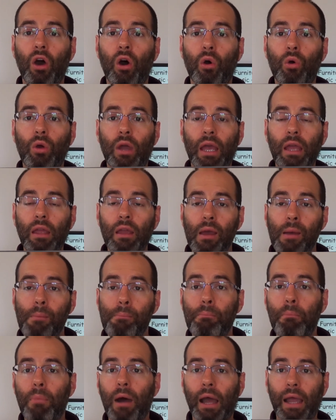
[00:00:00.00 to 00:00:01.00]
Okay,
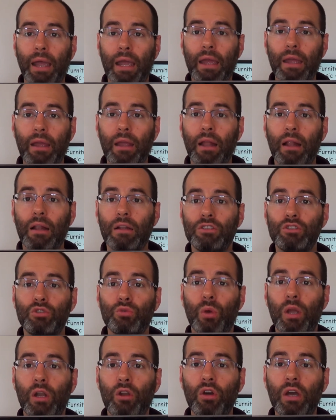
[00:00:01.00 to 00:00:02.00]
barrer el
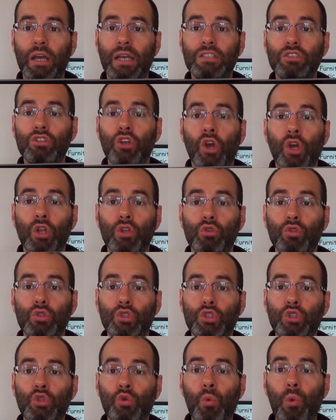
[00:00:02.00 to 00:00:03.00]
suelo es to
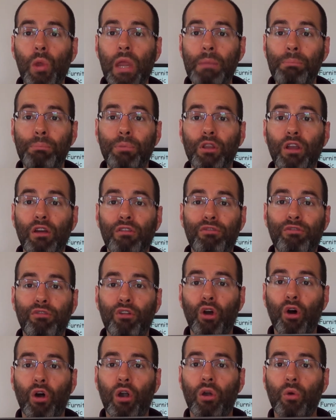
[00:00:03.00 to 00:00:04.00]
sweep the
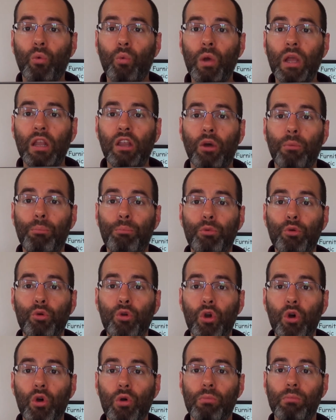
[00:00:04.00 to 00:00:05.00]
floor with a
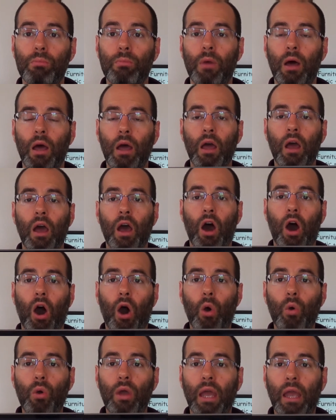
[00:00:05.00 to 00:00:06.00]
broom.
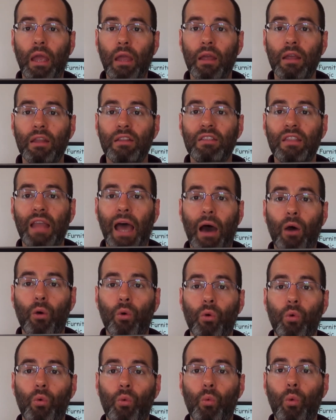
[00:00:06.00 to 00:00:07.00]
Okay,
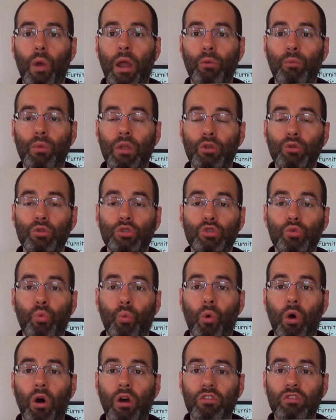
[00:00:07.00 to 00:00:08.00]
now when we use
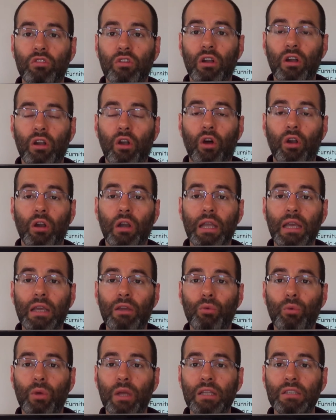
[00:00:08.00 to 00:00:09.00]
water or
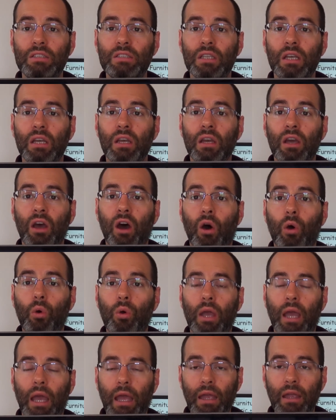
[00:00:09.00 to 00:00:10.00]
liquid,
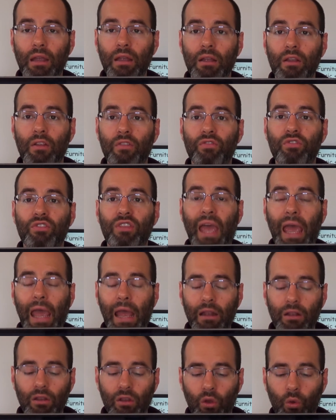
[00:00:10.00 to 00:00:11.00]
okay,
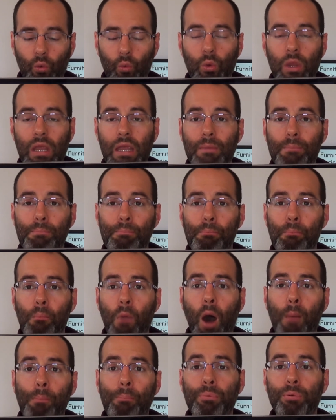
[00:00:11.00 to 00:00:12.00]
then we
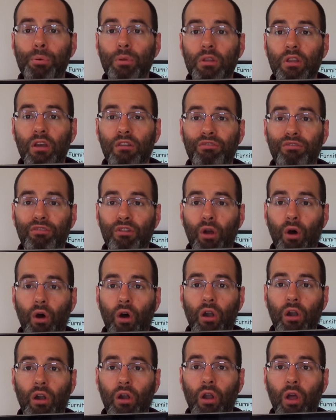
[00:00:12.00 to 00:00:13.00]
mop the
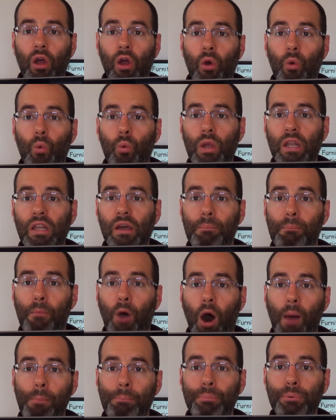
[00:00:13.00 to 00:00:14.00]
floor with a
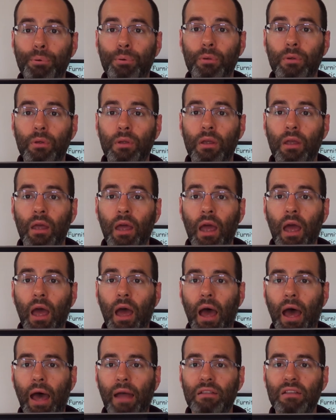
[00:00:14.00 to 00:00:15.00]
mop,
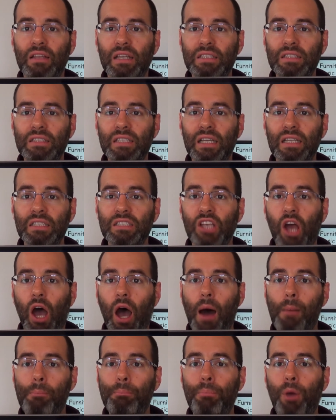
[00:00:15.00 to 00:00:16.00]
and this is
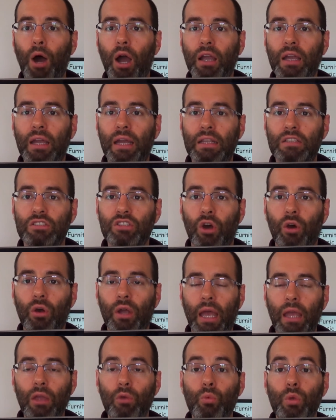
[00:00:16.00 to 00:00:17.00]
a bucket.
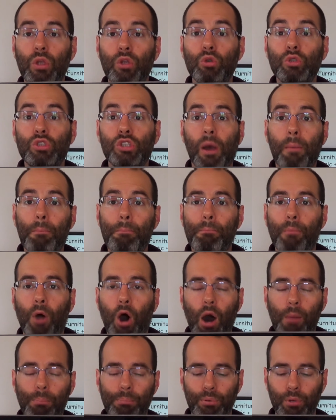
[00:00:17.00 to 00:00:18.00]
Okay, we use a
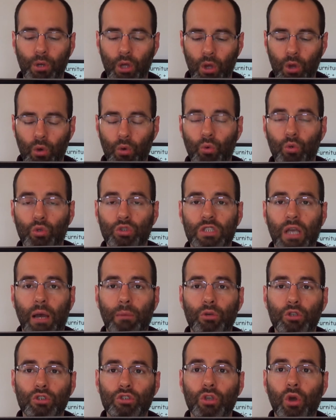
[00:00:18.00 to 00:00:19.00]
mop,
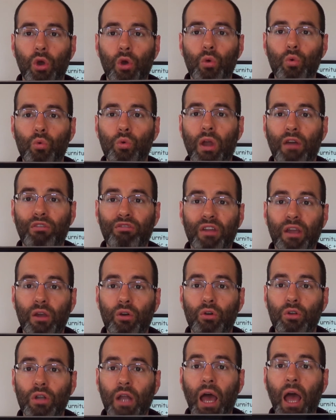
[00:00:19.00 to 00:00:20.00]
usamos una
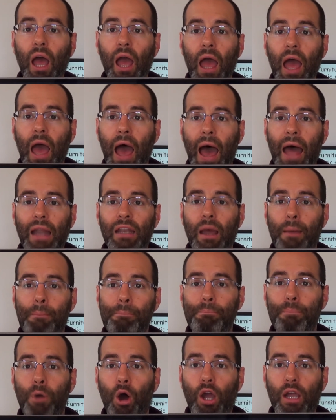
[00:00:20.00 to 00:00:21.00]
fregona, and
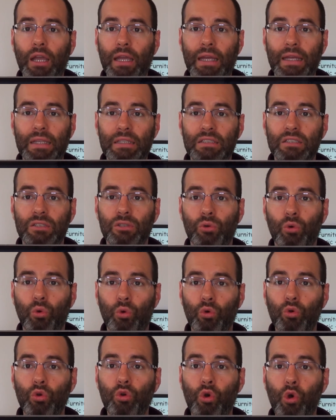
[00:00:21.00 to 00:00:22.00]
a bucket,
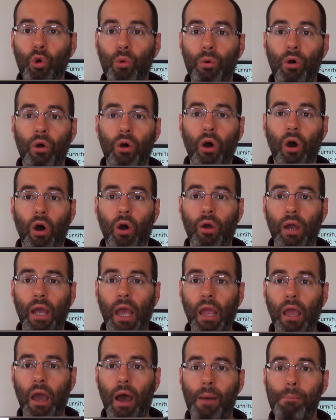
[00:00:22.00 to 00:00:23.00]
un cubo,
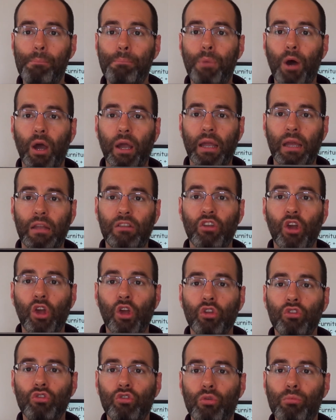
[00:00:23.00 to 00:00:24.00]
okay, a bucket,
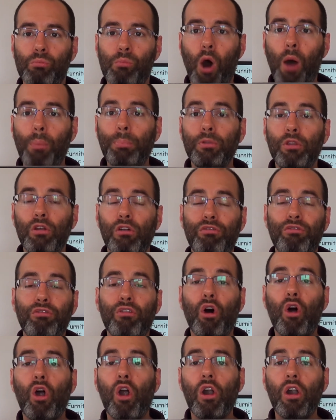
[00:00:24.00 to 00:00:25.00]
to mop the
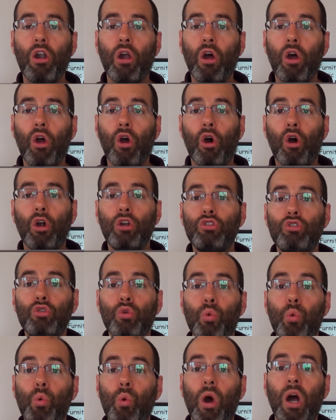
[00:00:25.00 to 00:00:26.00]
floor or
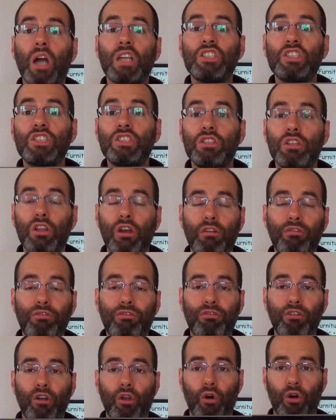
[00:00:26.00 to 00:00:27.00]
to wash the
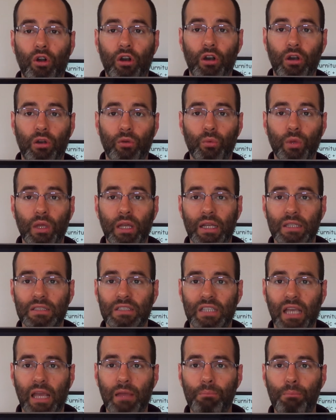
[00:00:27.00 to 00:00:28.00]
floor. We can
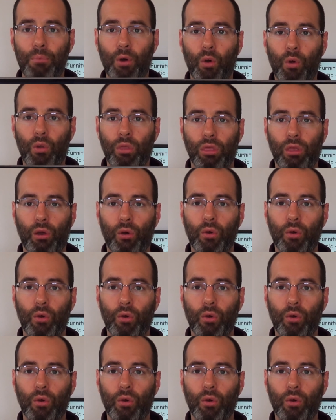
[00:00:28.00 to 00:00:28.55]
say both.